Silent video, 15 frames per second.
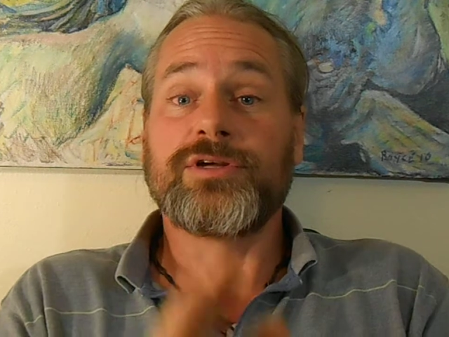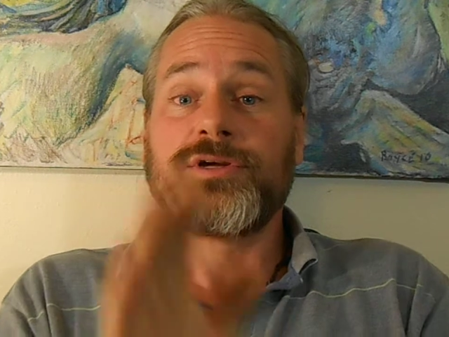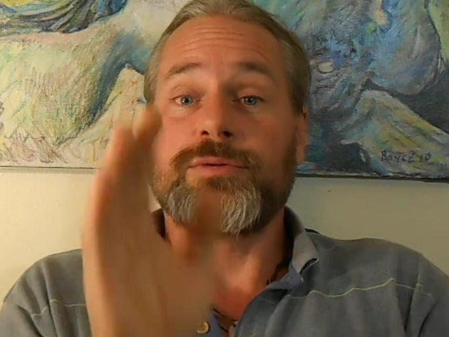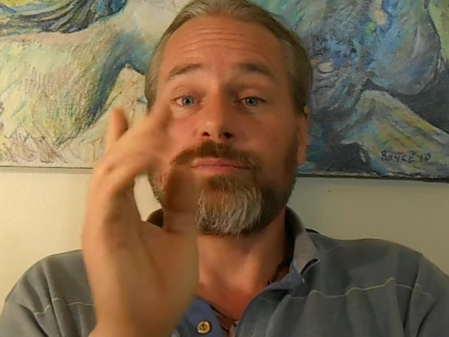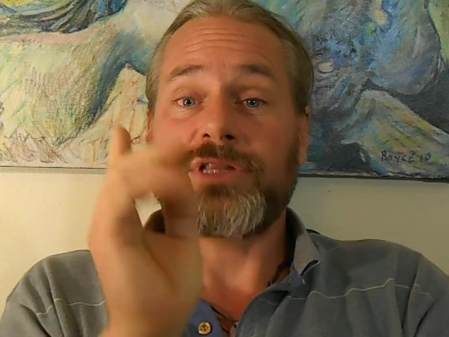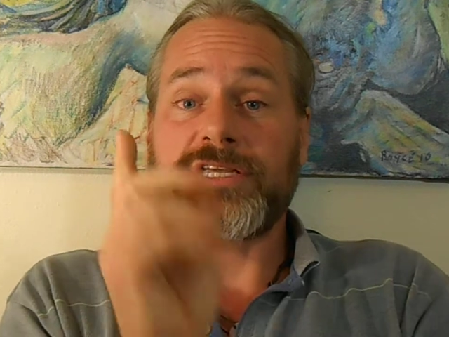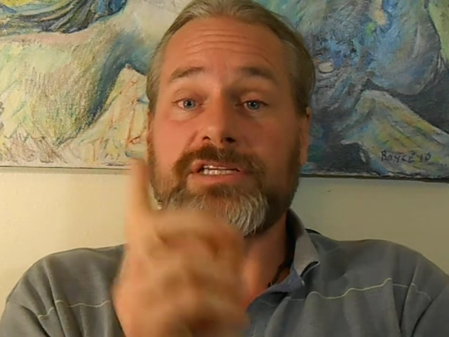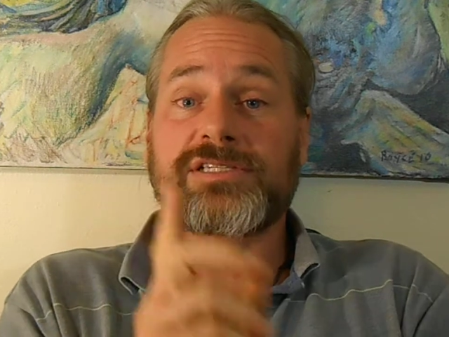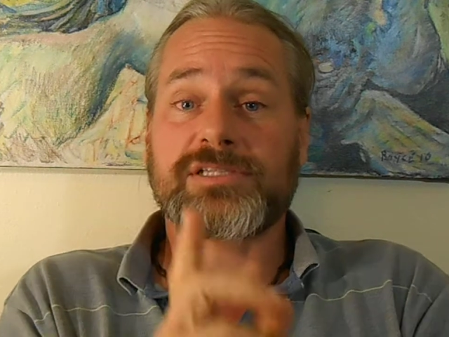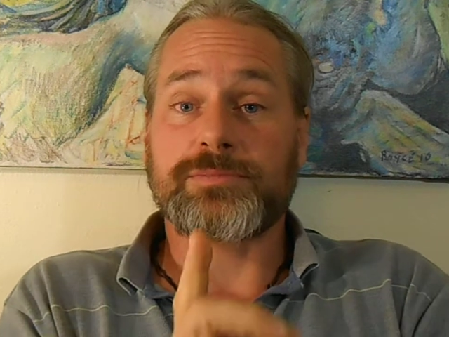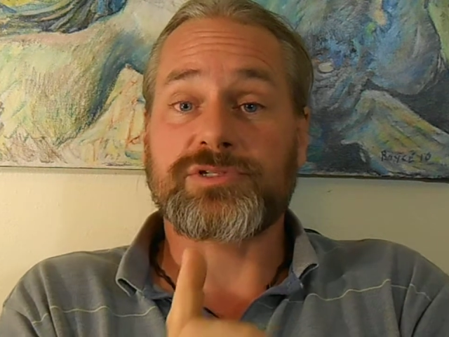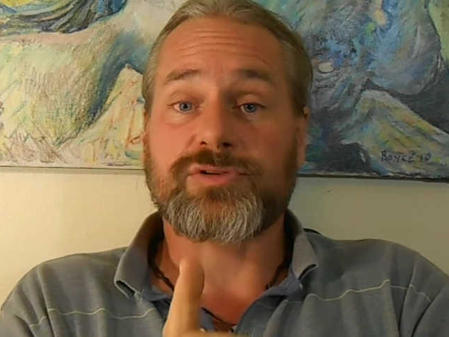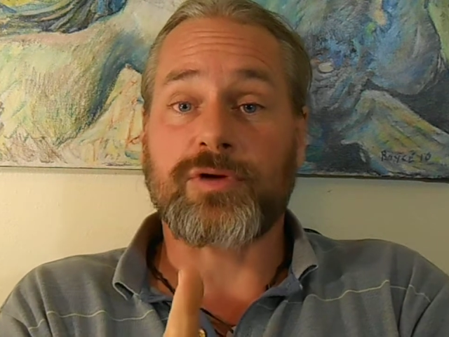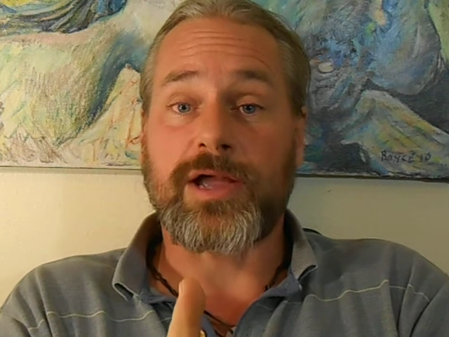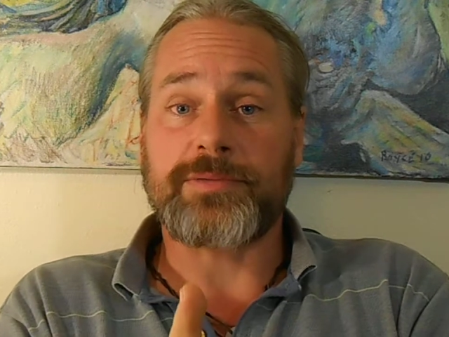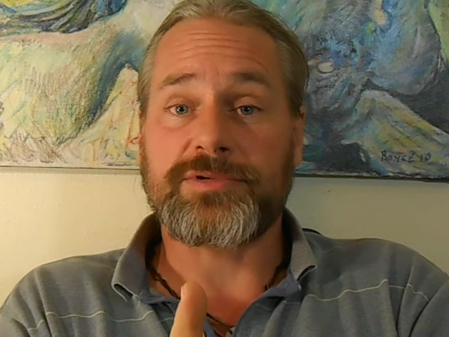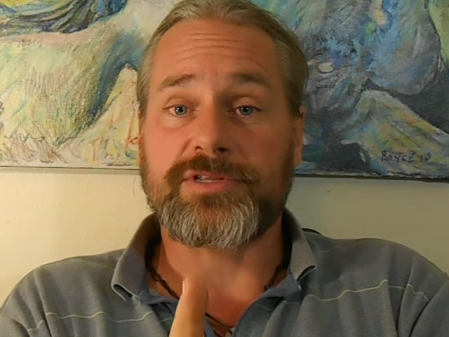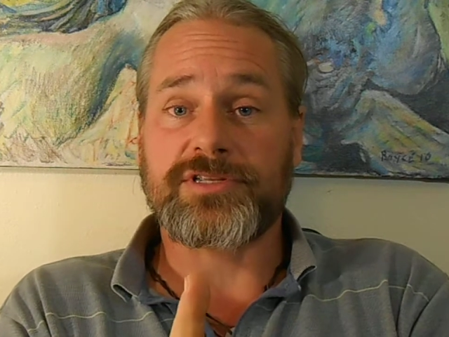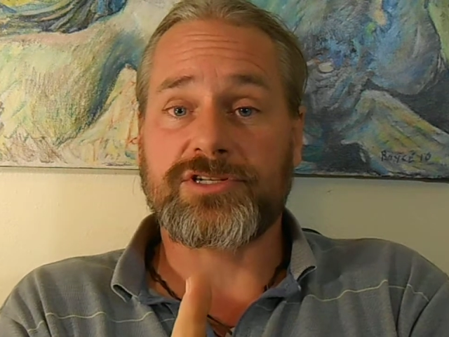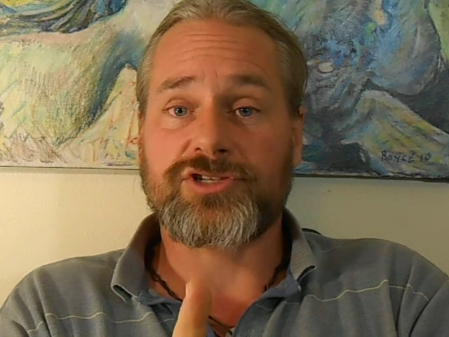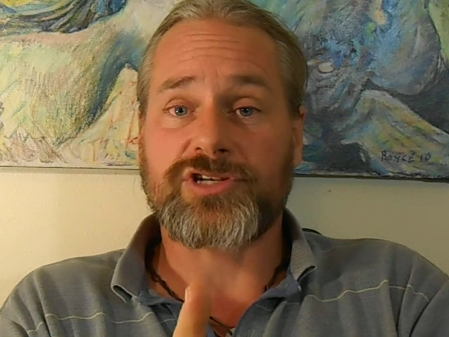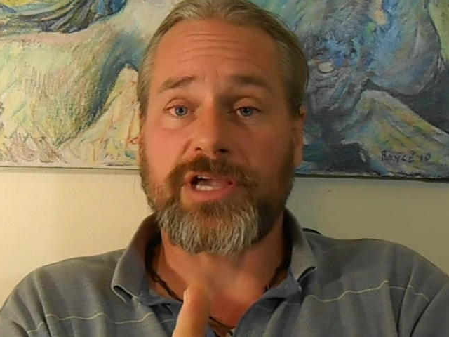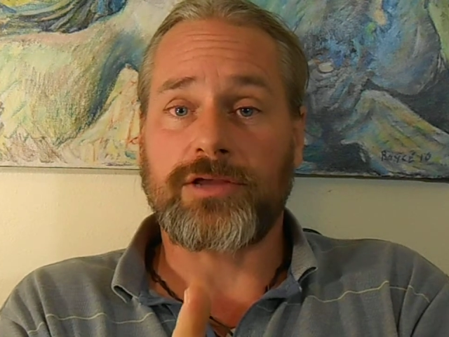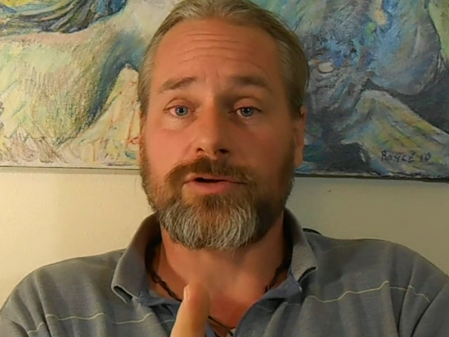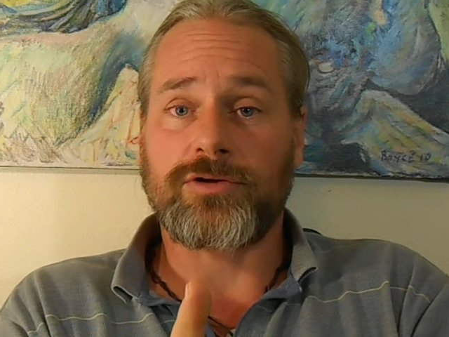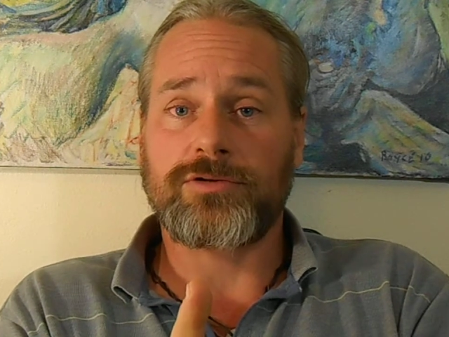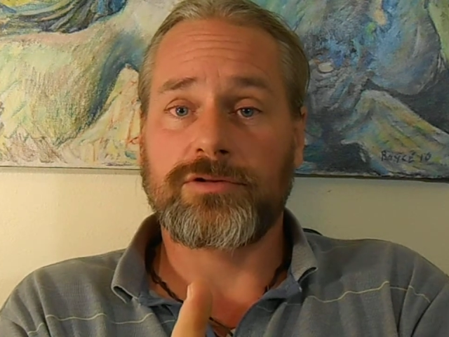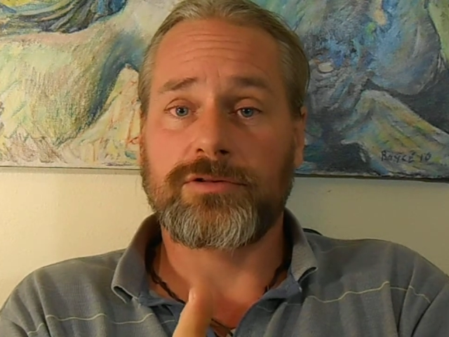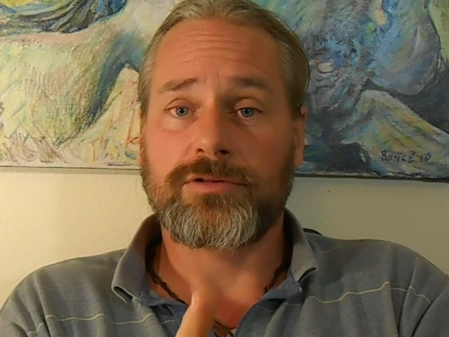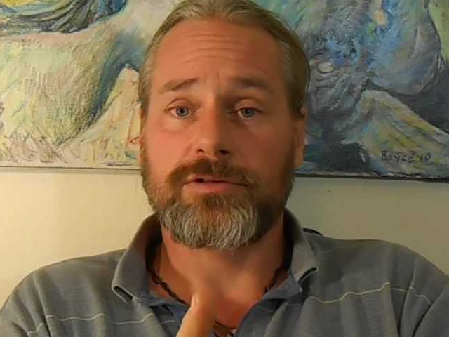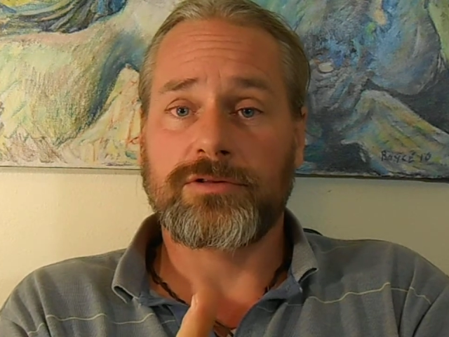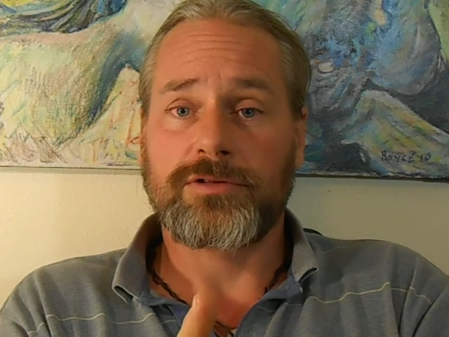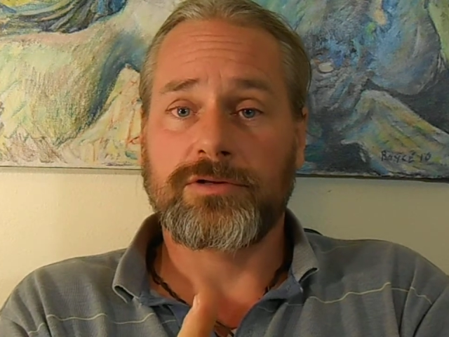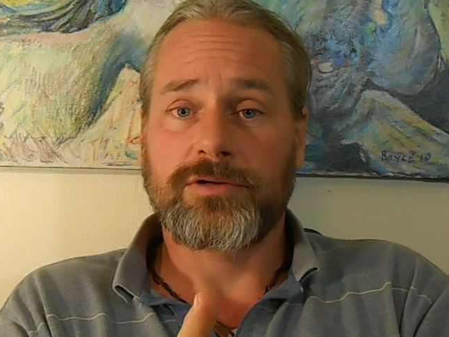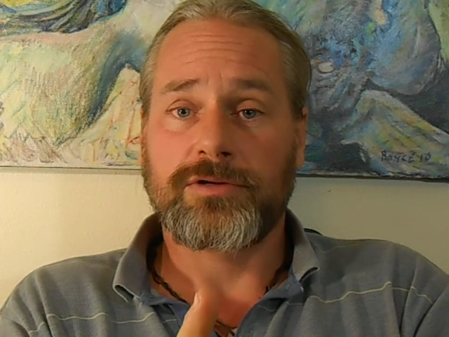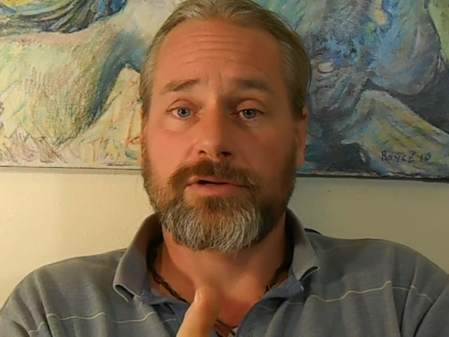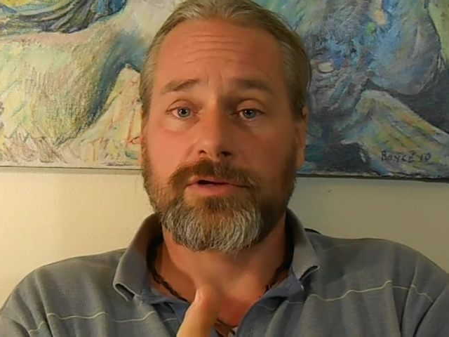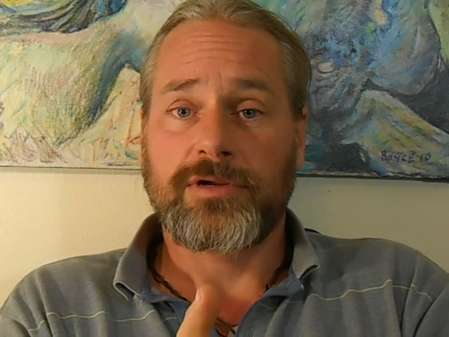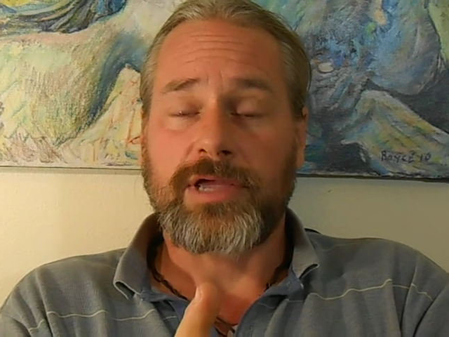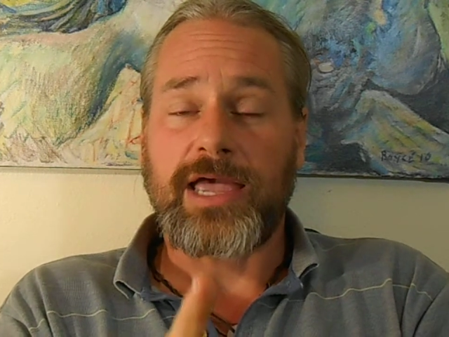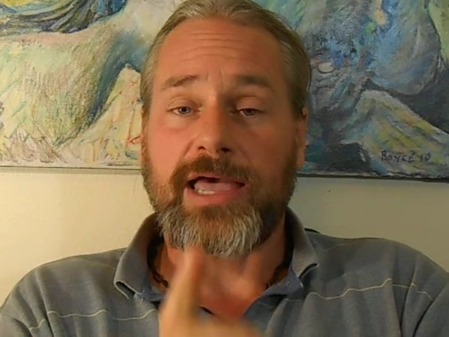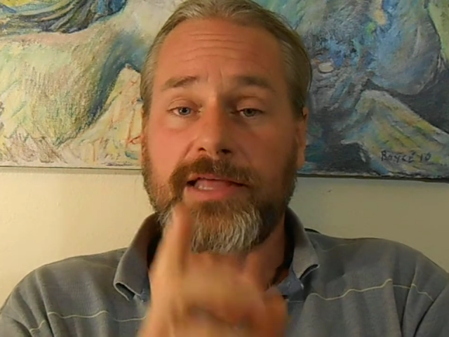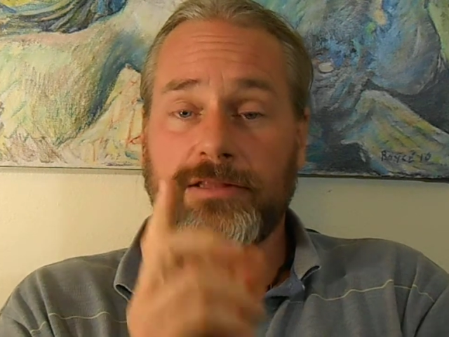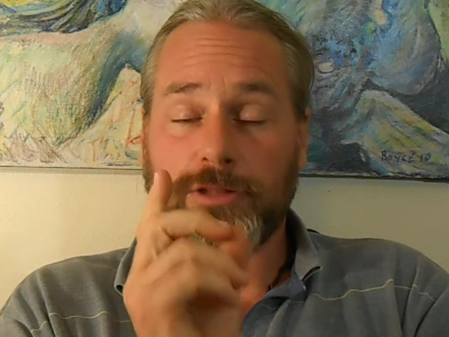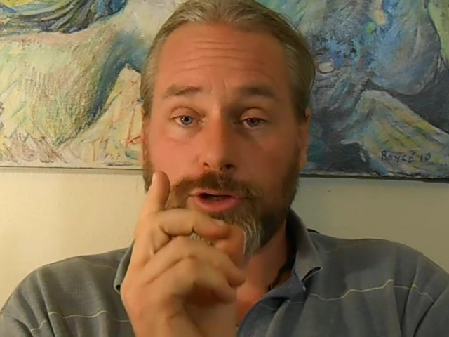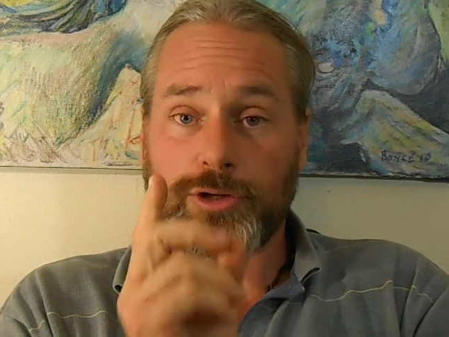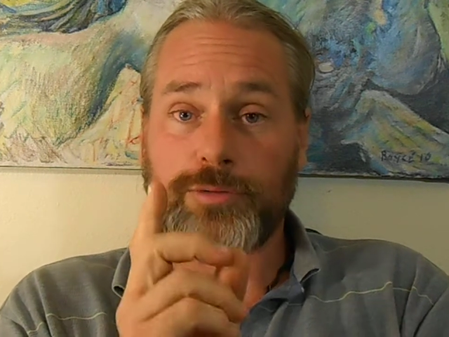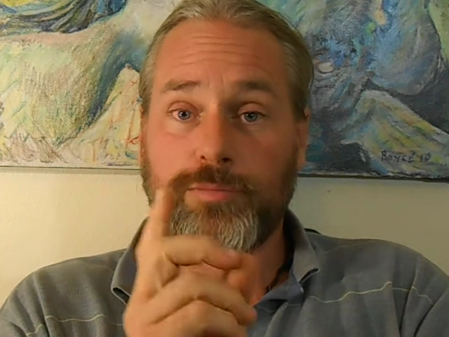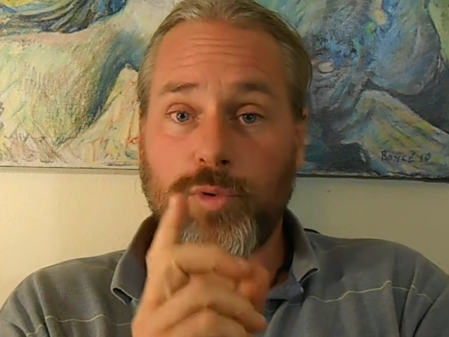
Please subscribe to this channel and learn